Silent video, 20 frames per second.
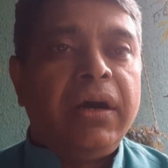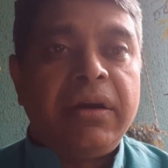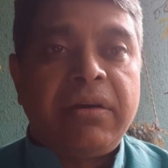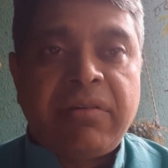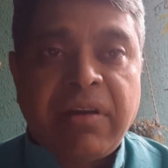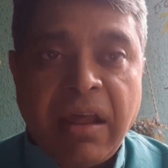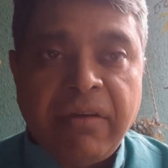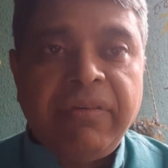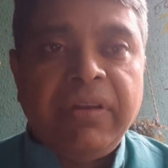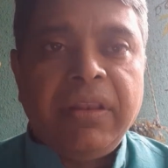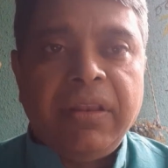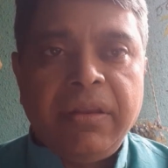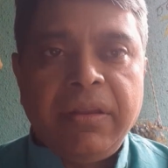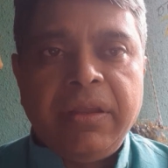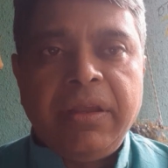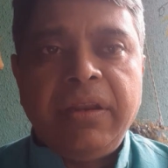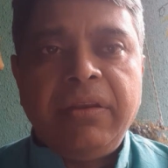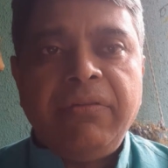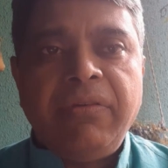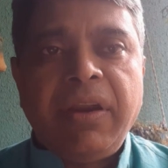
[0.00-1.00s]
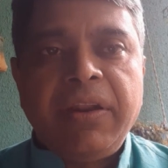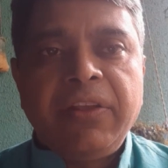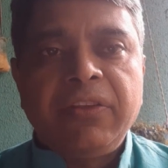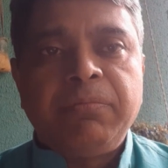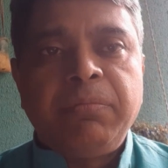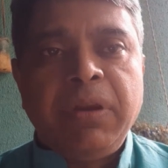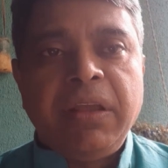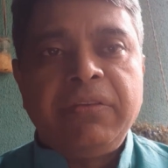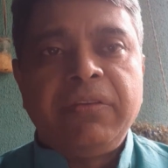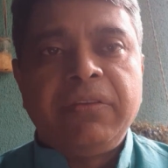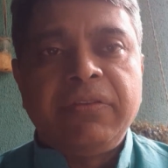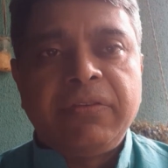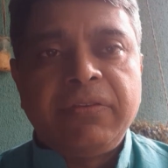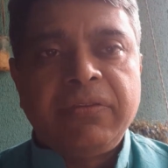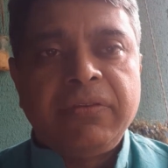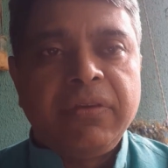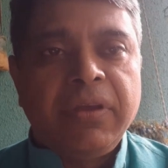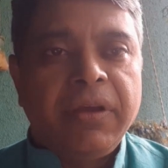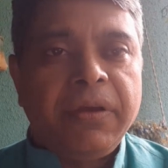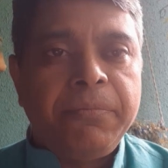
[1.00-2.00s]
travel in various
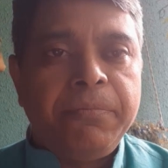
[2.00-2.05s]
places,